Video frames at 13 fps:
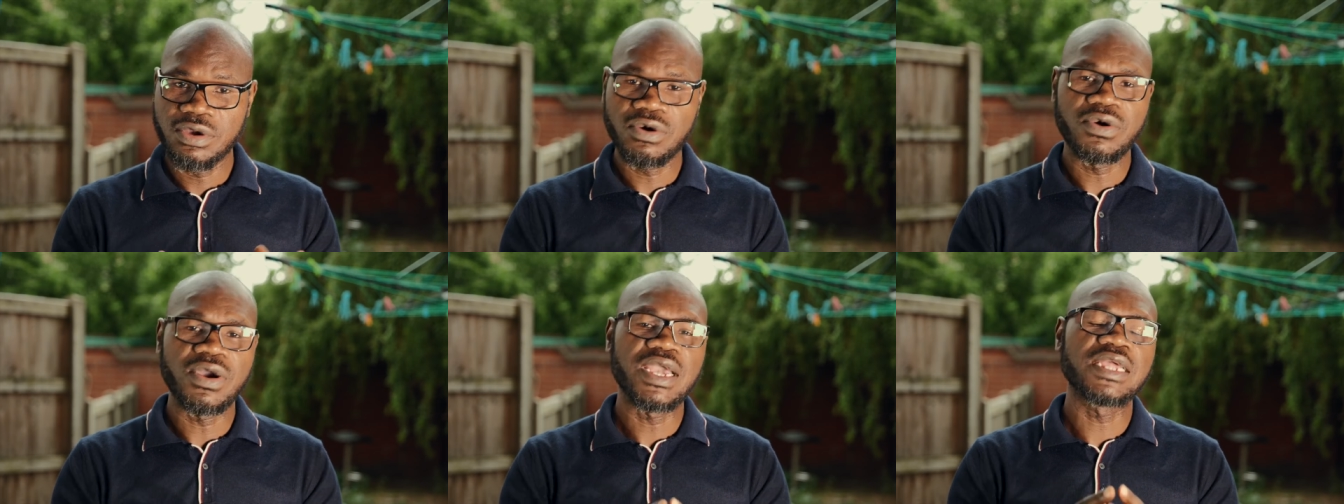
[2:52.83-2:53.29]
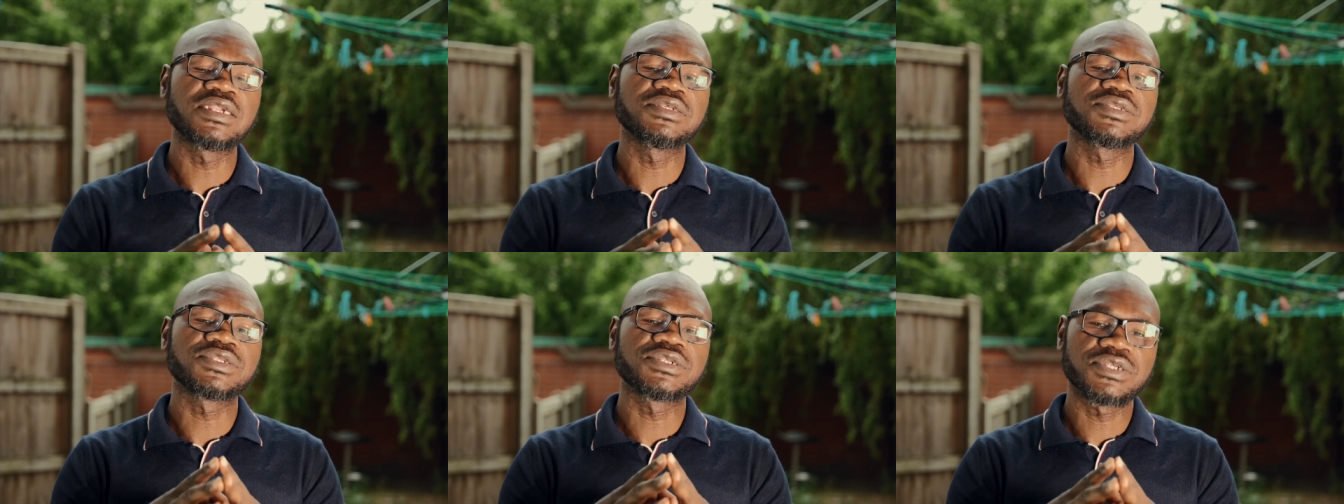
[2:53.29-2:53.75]
or any
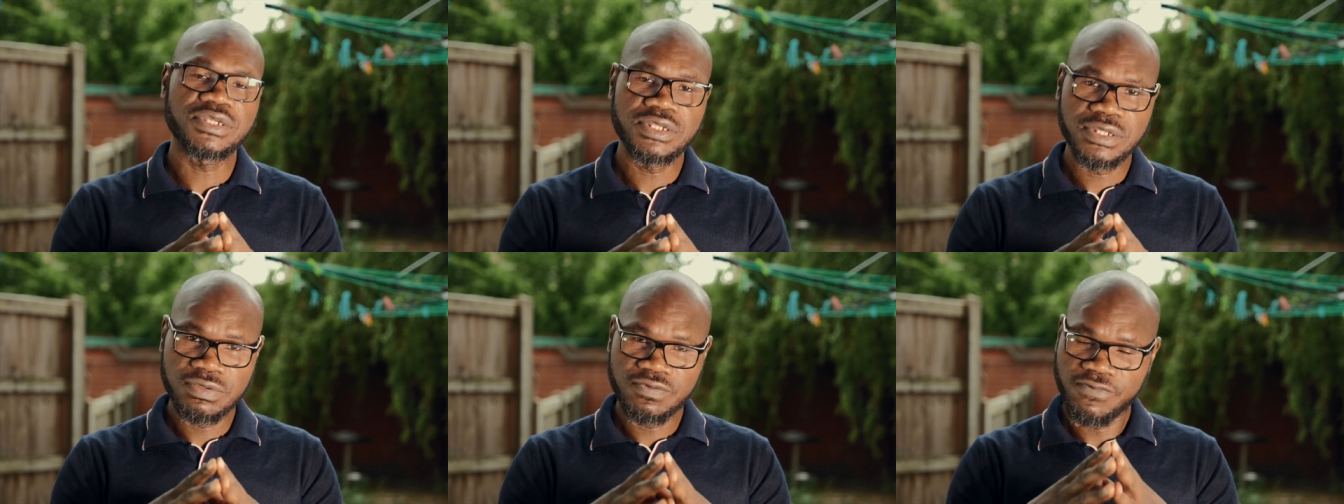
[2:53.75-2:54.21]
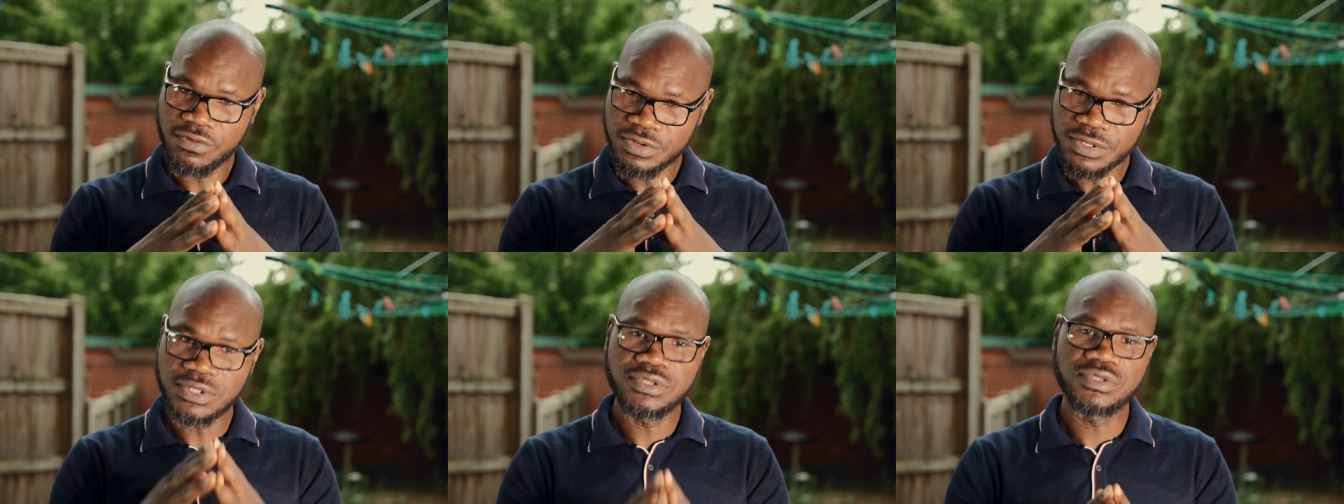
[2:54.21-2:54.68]
stressful
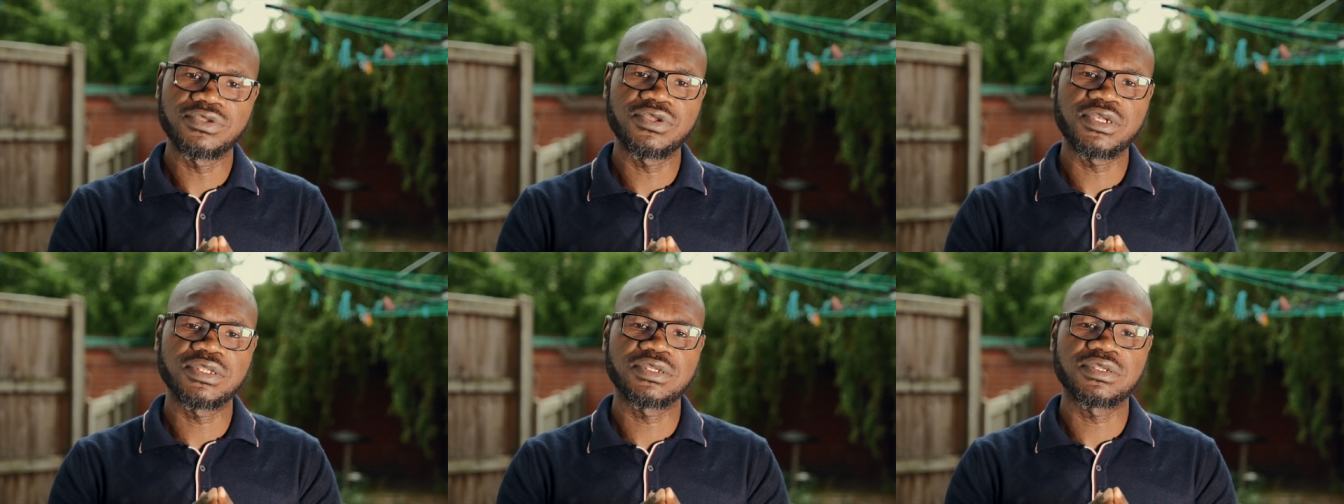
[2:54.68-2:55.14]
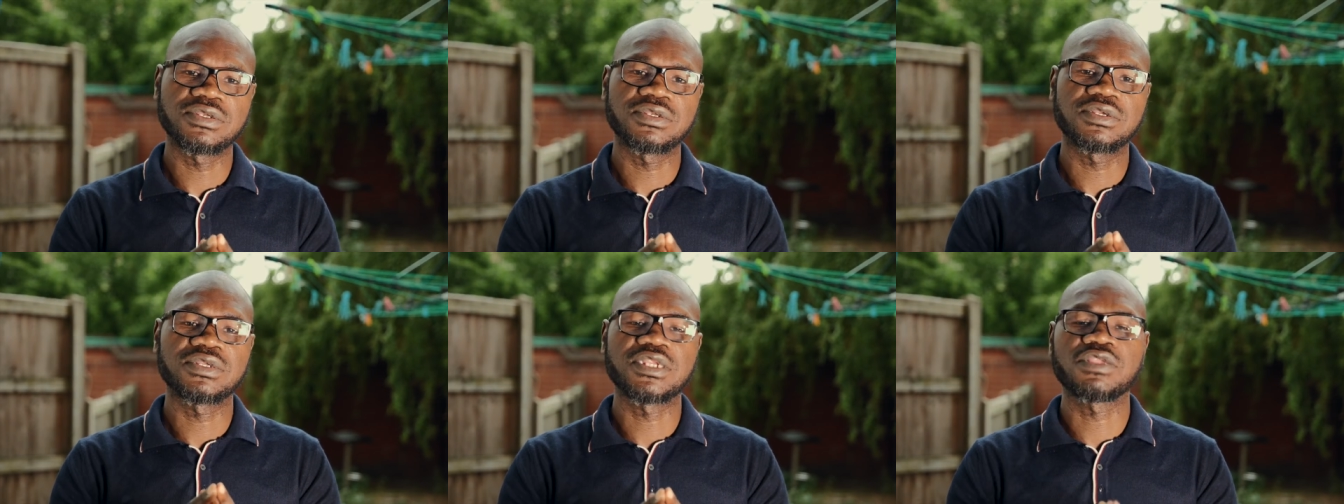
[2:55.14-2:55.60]
situation
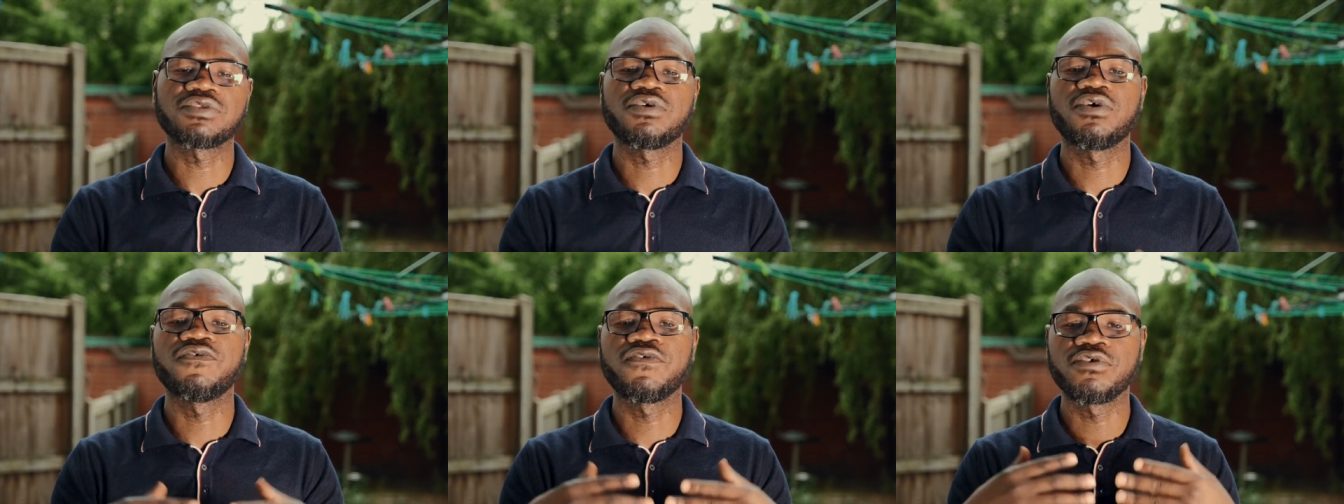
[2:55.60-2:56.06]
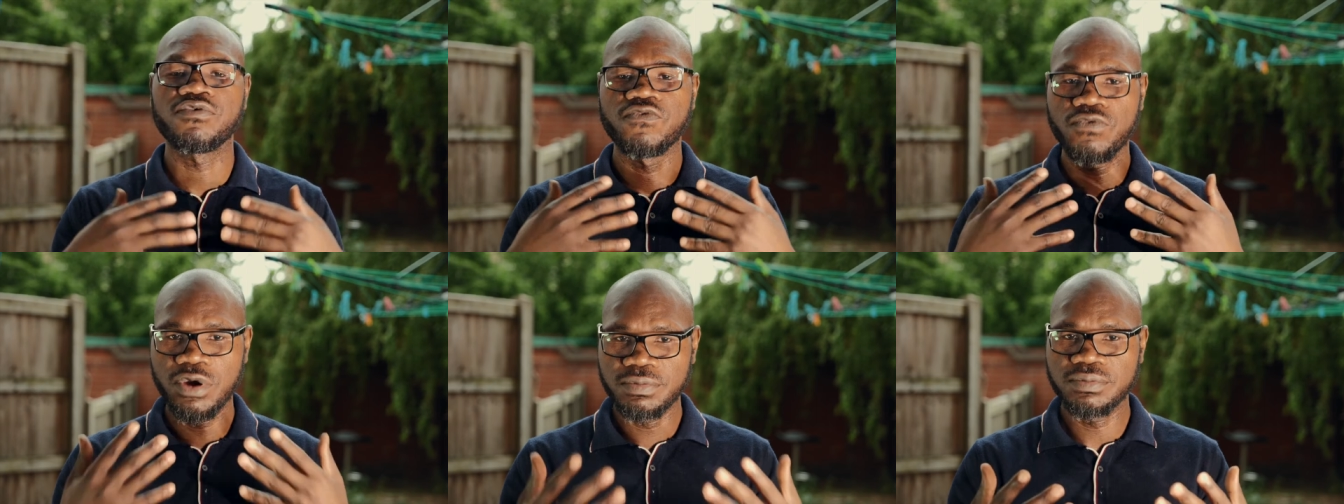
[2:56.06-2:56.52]
that
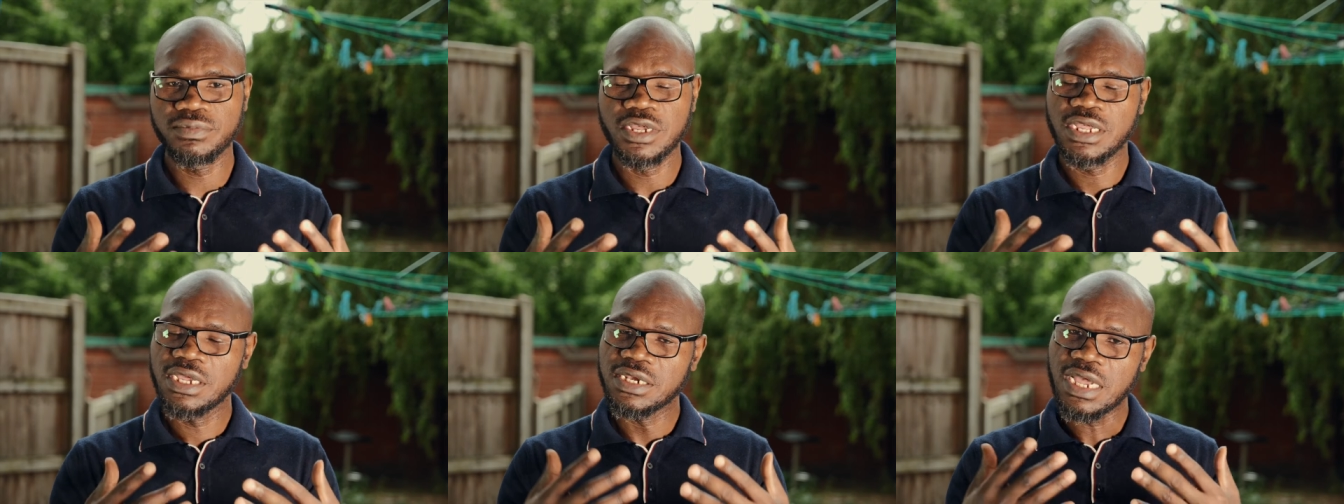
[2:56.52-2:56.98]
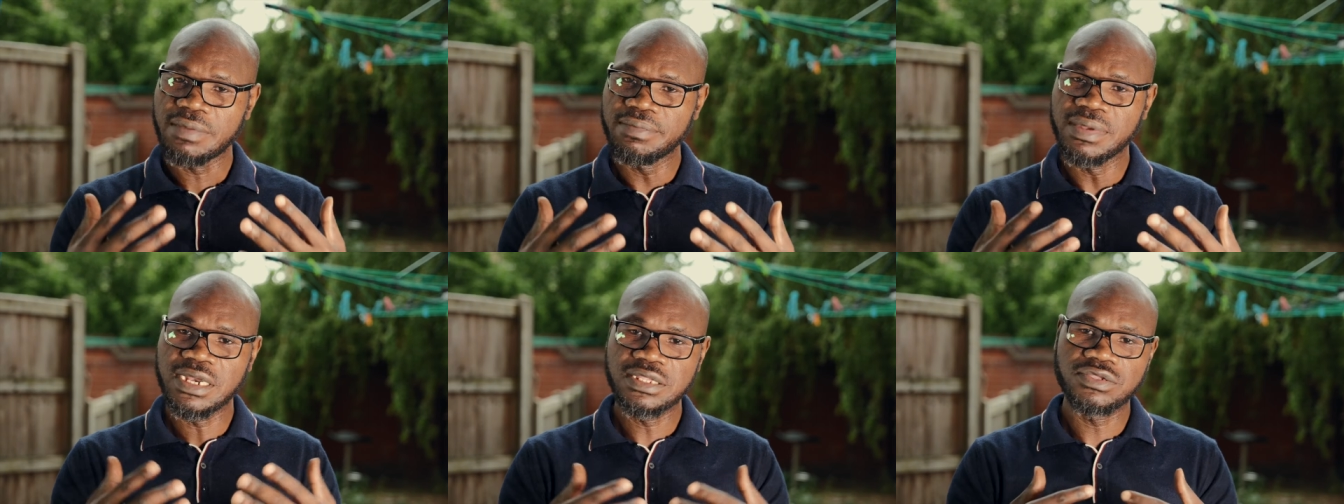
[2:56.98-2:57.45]
overwhelms the
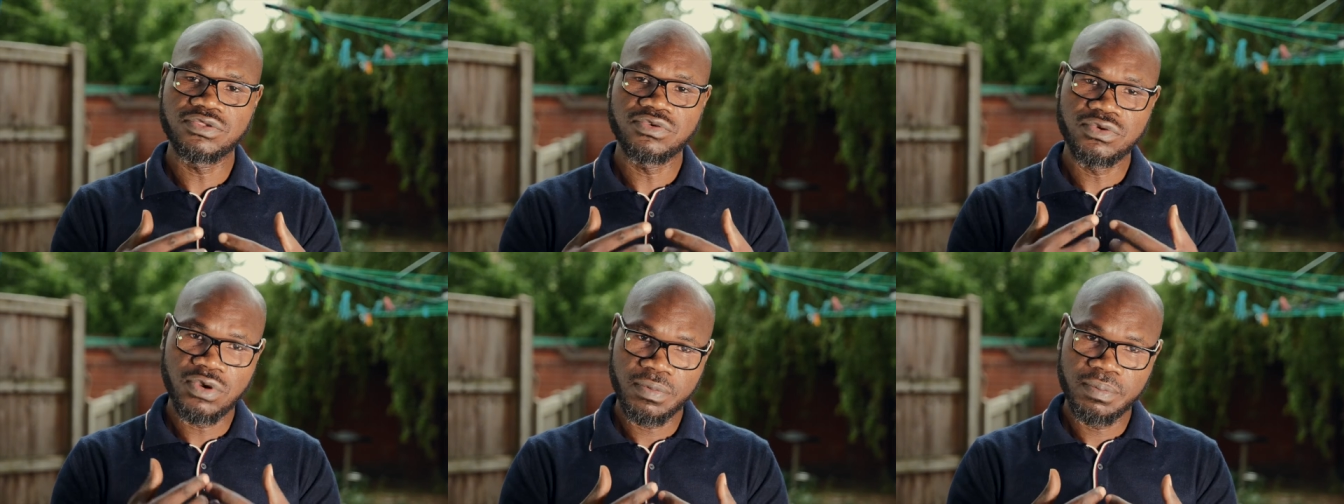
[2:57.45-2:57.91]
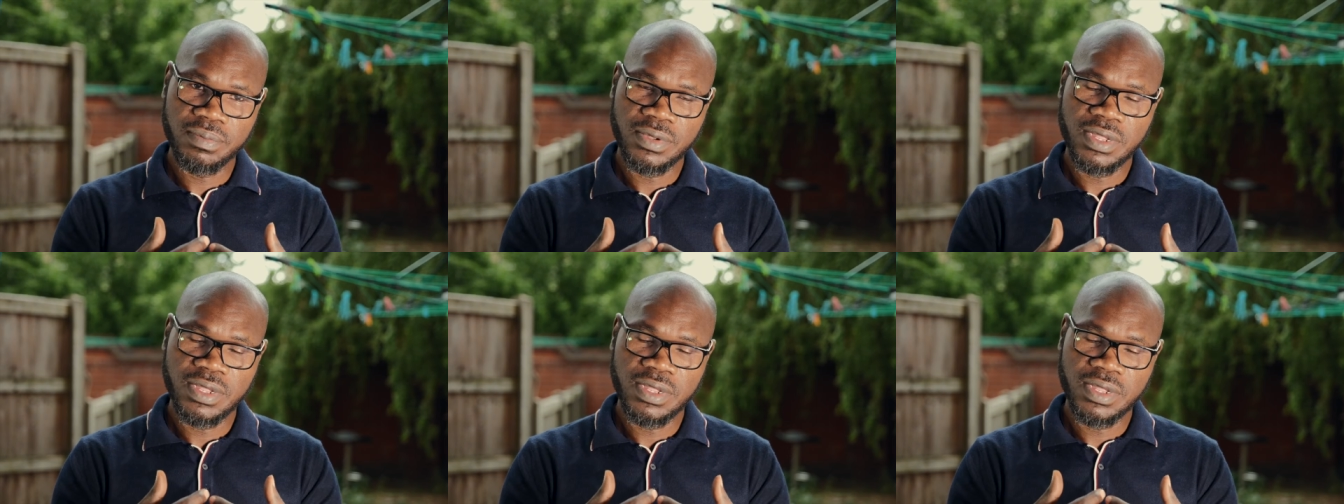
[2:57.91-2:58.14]
ability to cope